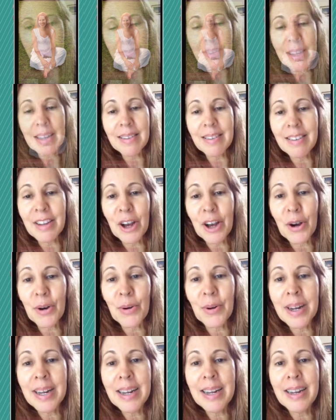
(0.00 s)

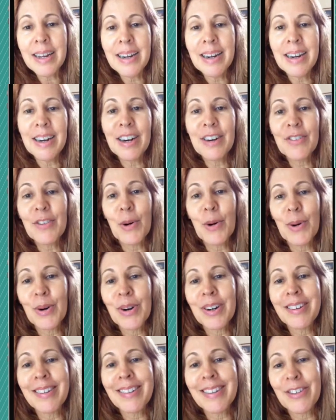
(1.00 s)
So, of
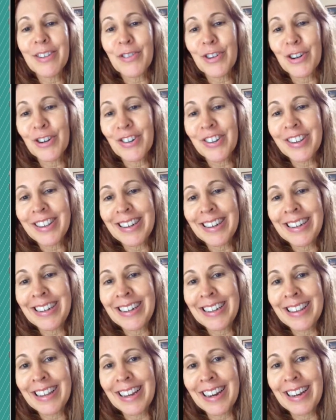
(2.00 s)
course, the first
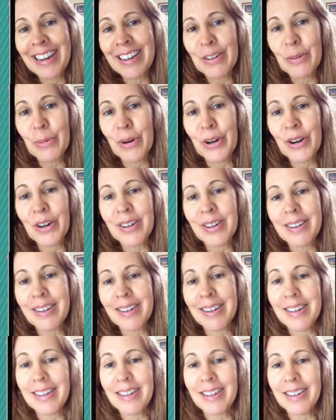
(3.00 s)
thing that has worked
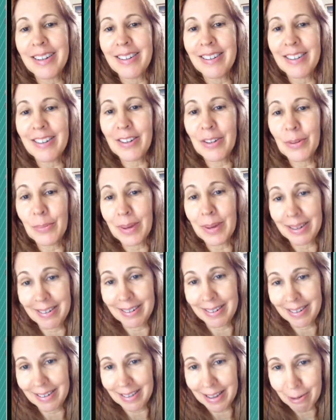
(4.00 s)

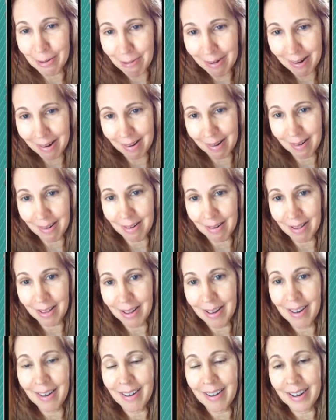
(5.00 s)
especially well
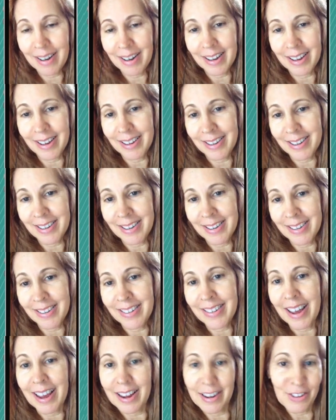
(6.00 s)

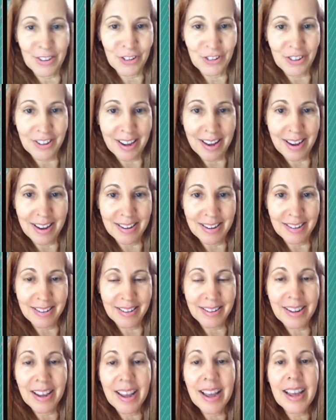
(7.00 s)
is
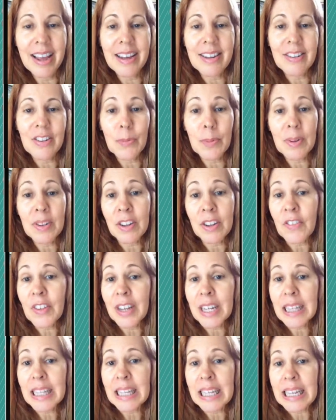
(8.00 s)
exercise,
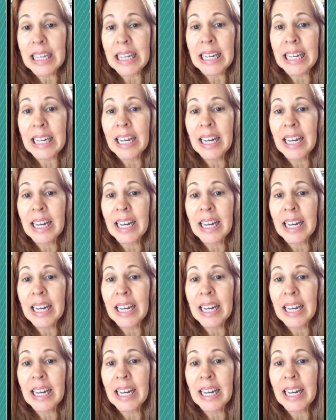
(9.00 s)
specifically